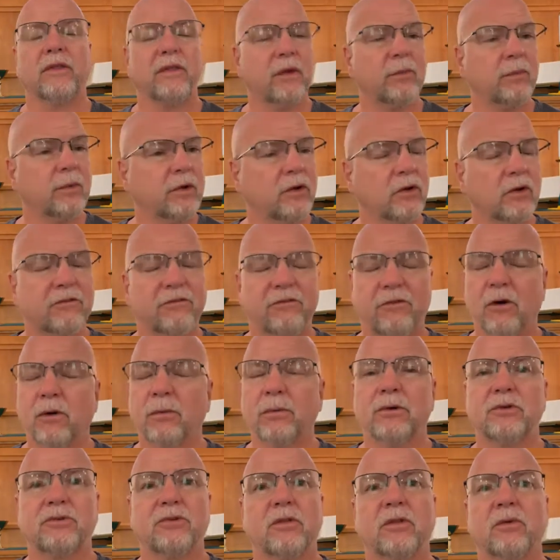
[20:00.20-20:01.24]
And then we look
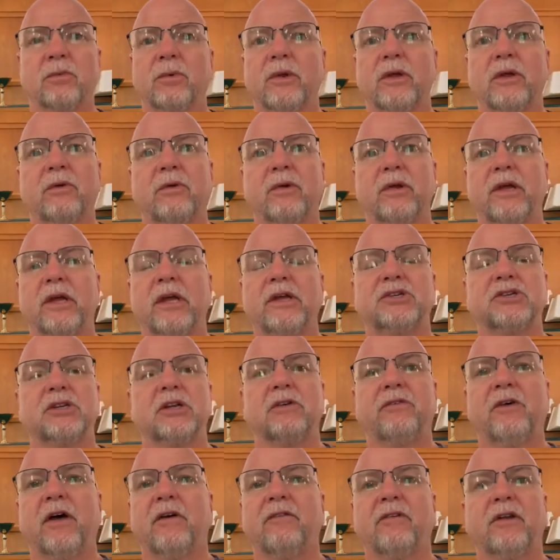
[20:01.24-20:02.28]
forward to the recreation
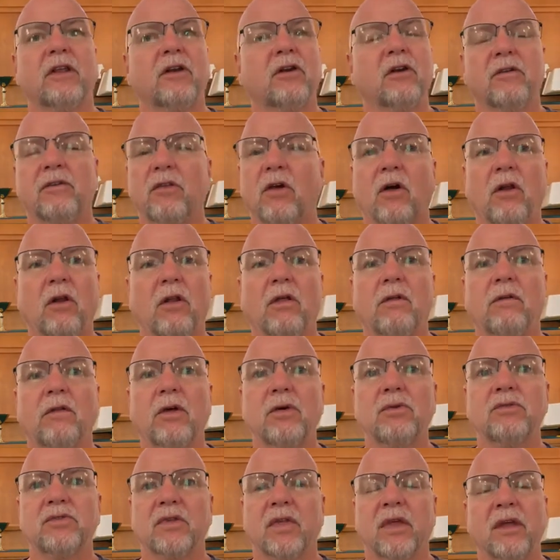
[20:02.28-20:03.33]
of heaven and earth, all of
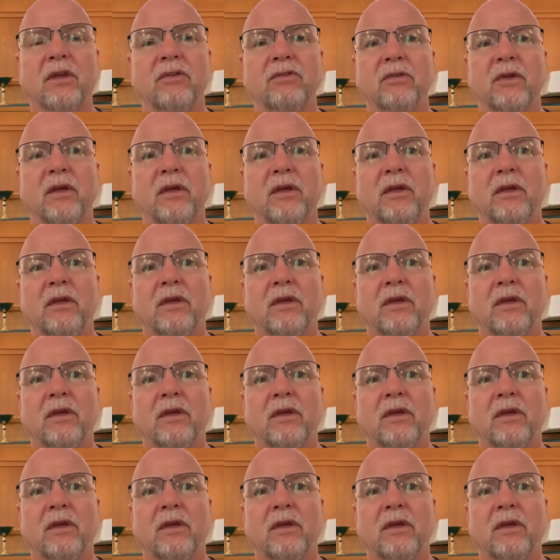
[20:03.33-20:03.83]
those things.